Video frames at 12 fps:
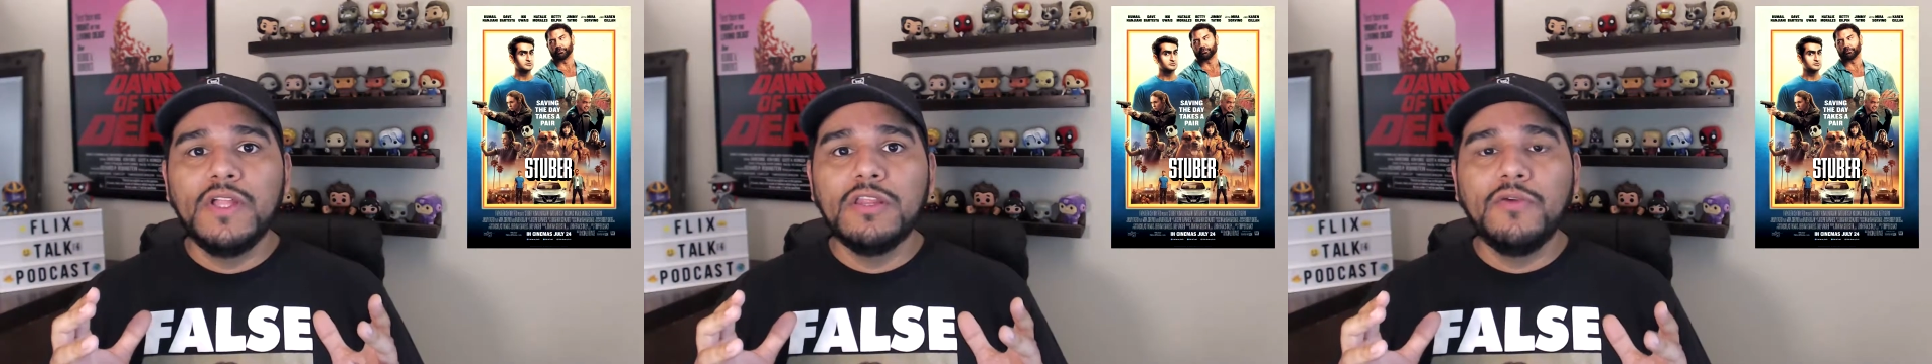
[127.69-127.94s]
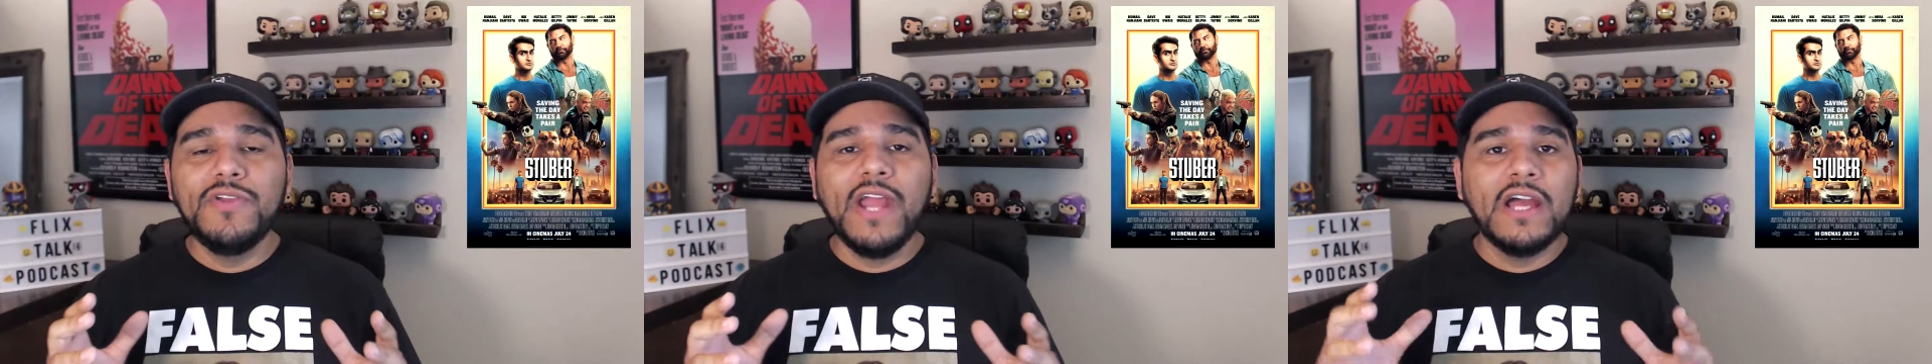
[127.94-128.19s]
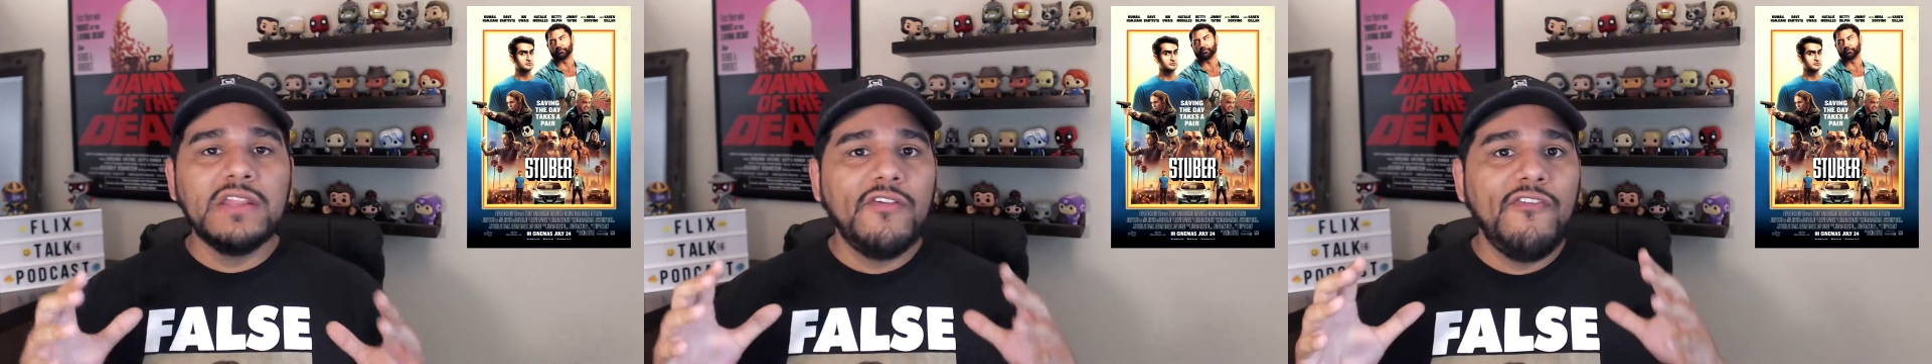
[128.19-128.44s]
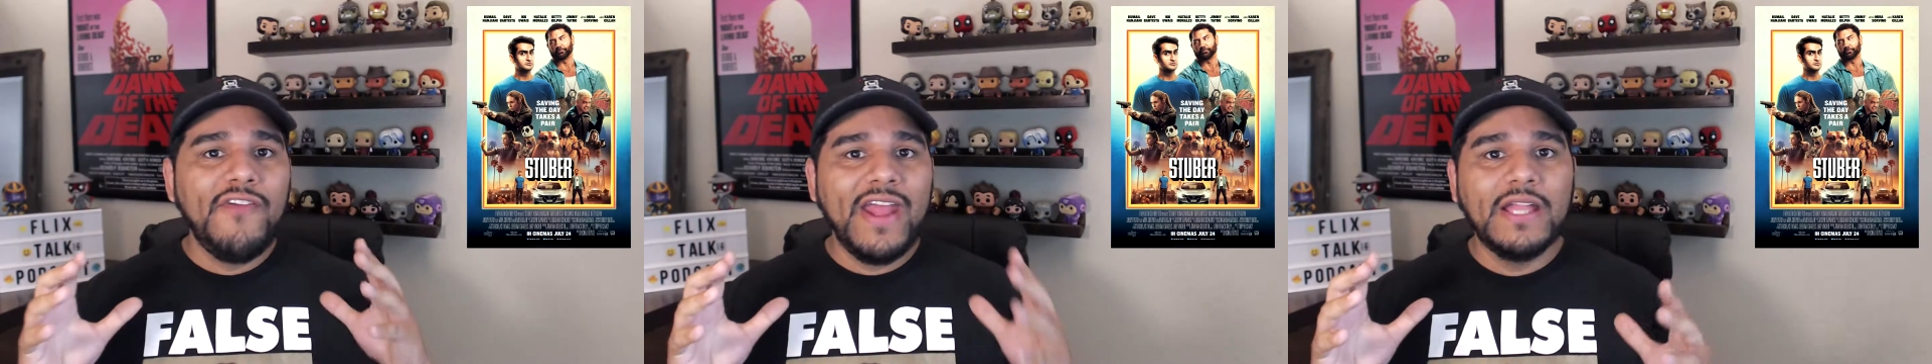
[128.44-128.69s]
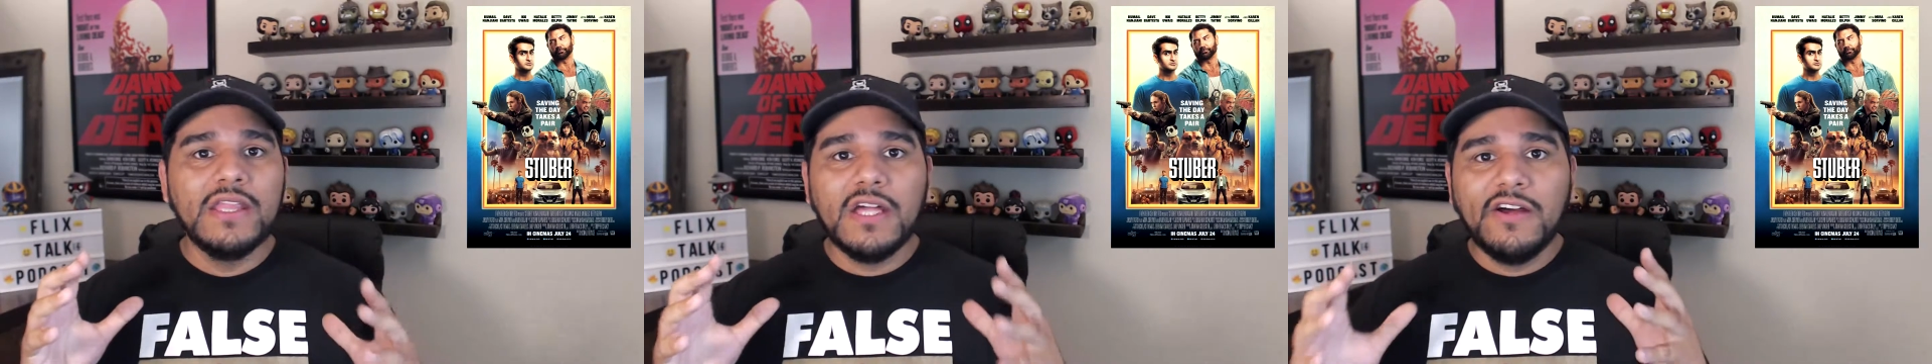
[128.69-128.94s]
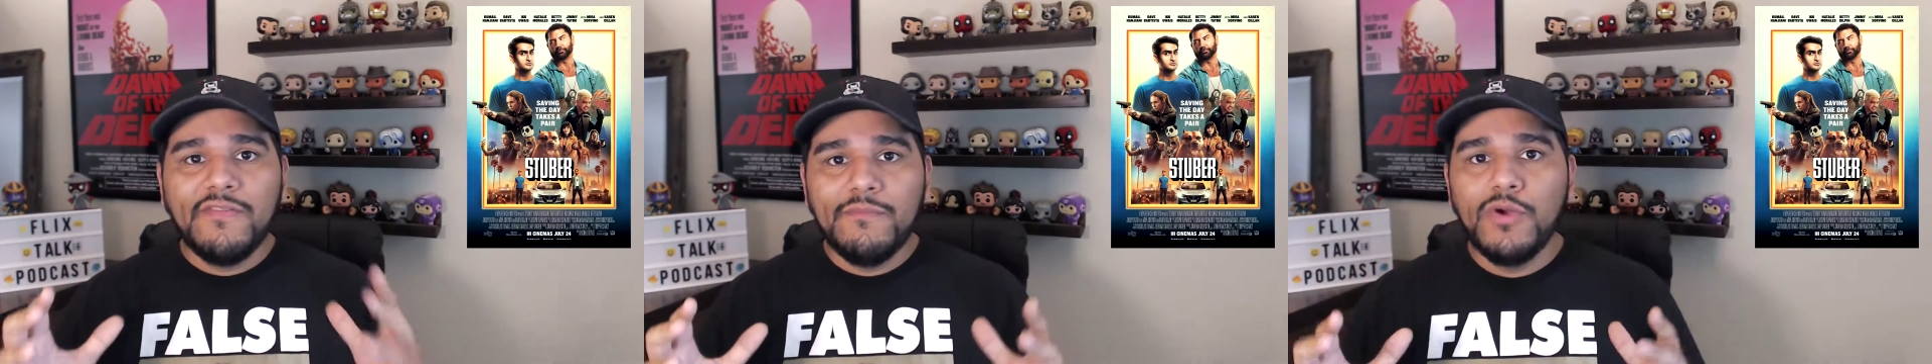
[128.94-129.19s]
So if you guys are fans
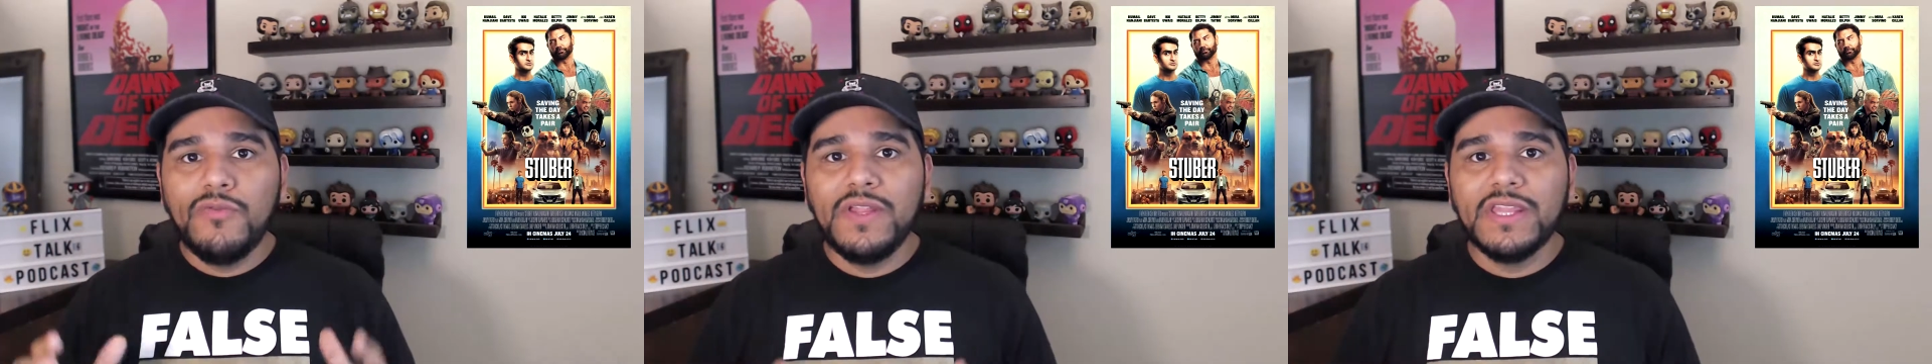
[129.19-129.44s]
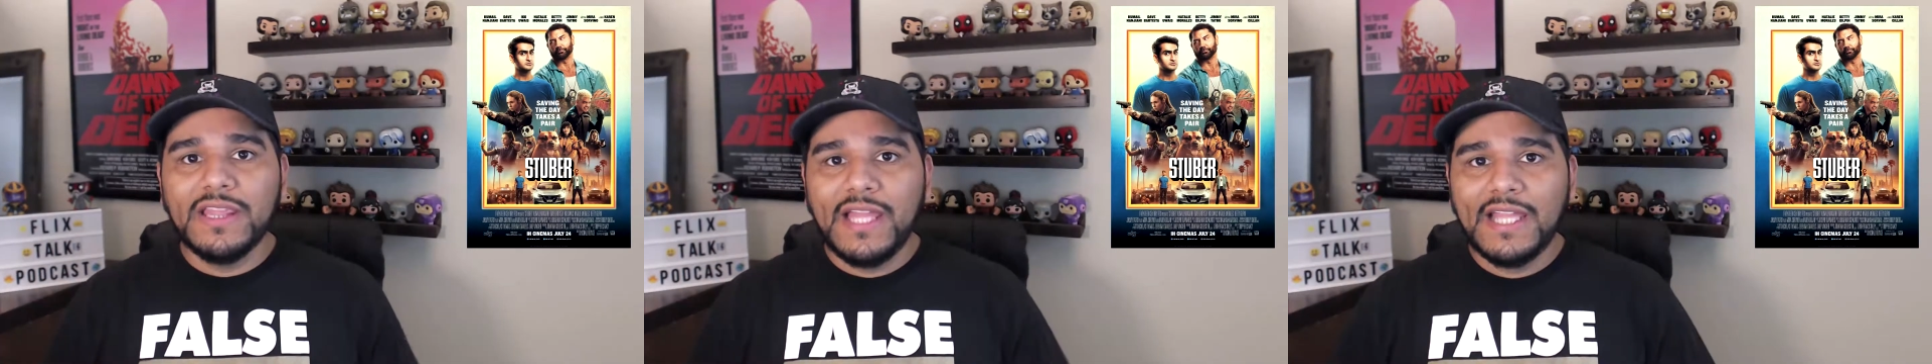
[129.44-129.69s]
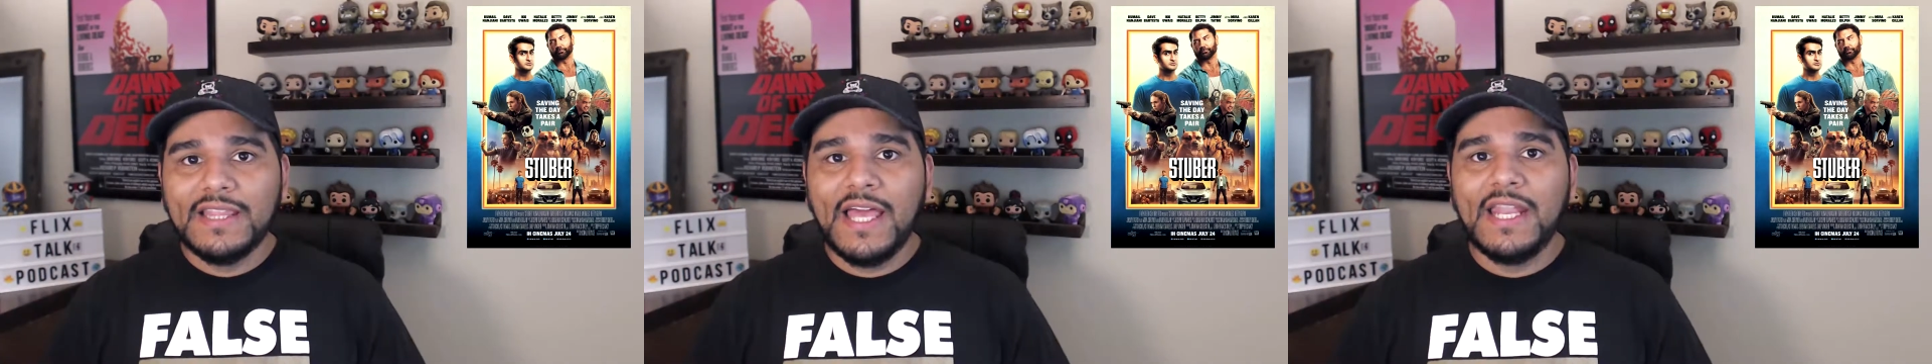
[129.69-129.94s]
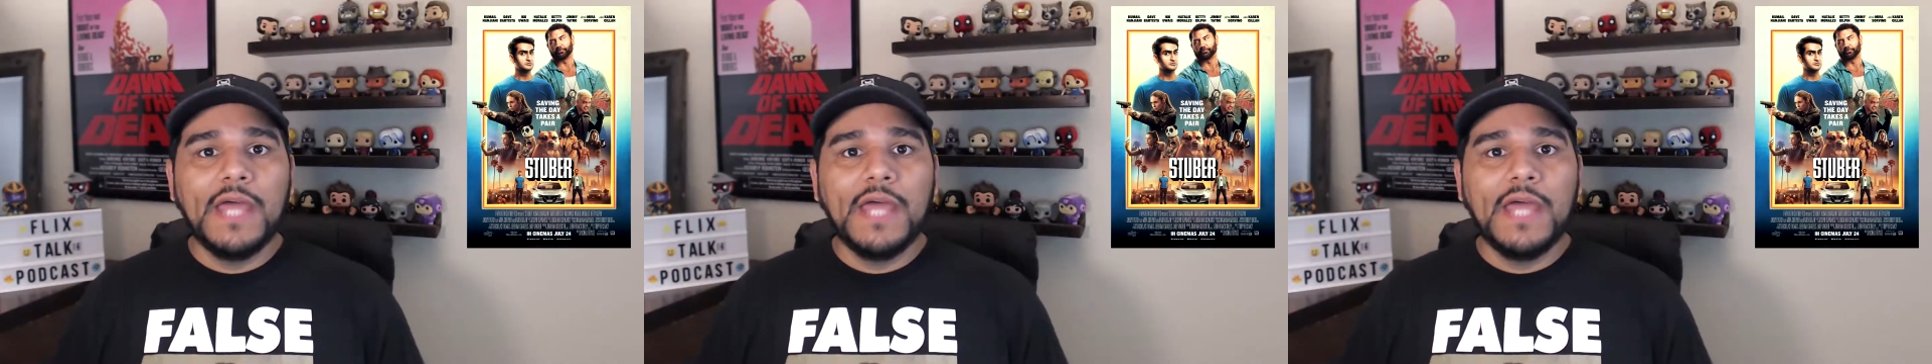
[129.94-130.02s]
of movies like that,